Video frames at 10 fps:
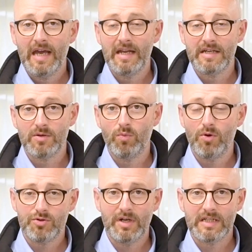It is a
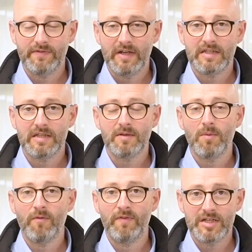water-activated
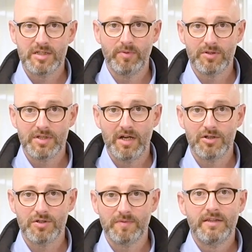vegetable
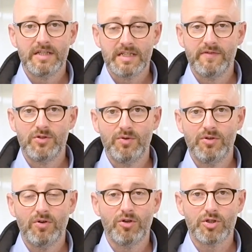starch. This gives you and
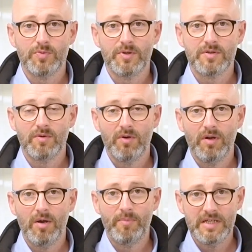your customers
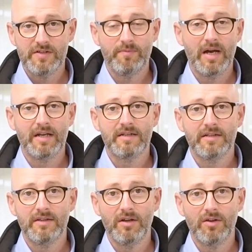peace of mind
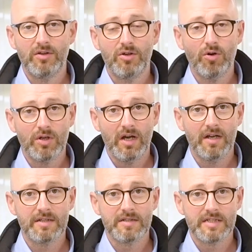that your
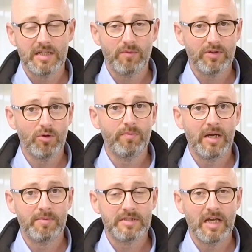carton sealed with gum
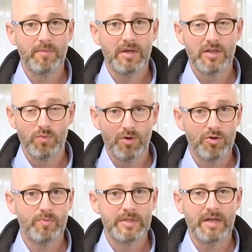paper tape is
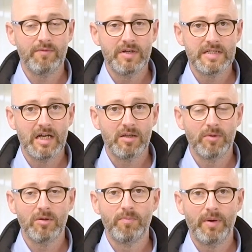100%
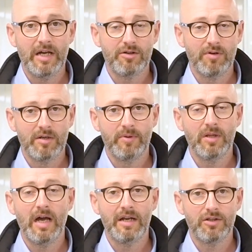recyclable, biodegradable,
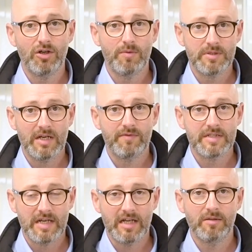and curbside
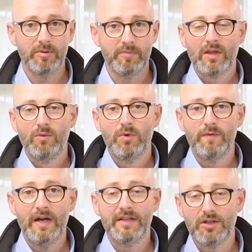recyclable. We
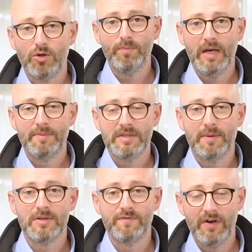find that paper tape
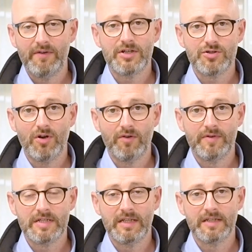is very strong and
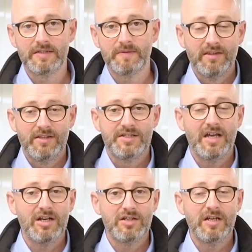resilient. The
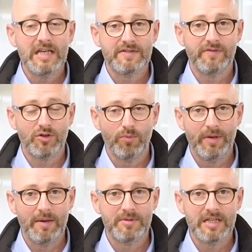starch adhesive of the gum
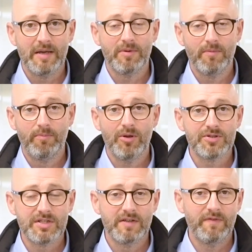paper tape
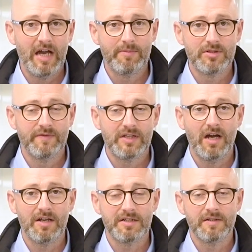bonds to the fibres of the
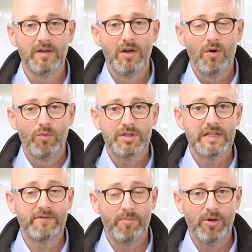carton, which
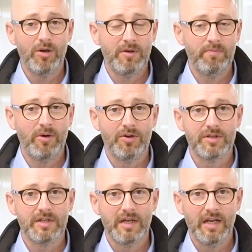give a permanent
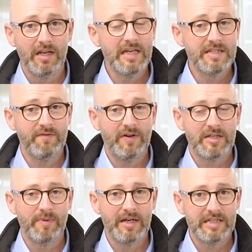bond that isn't
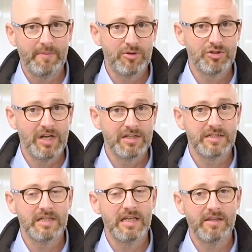affected by temperature
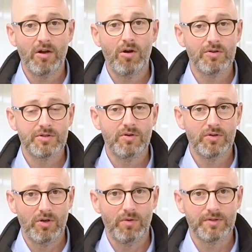changes, either hot or
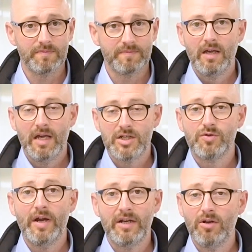cold. It's
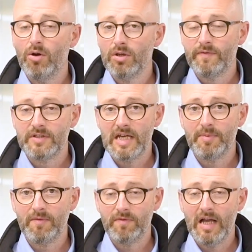great not only for
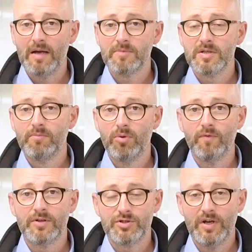taping flaps, but
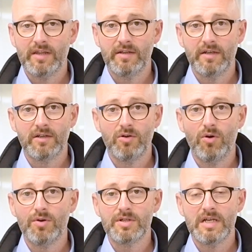for strengthening
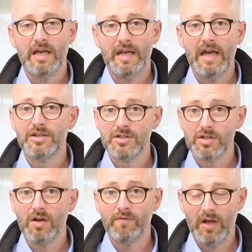corners and edges
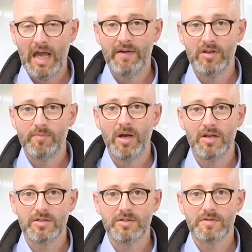of heavier
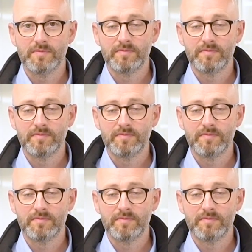parcels.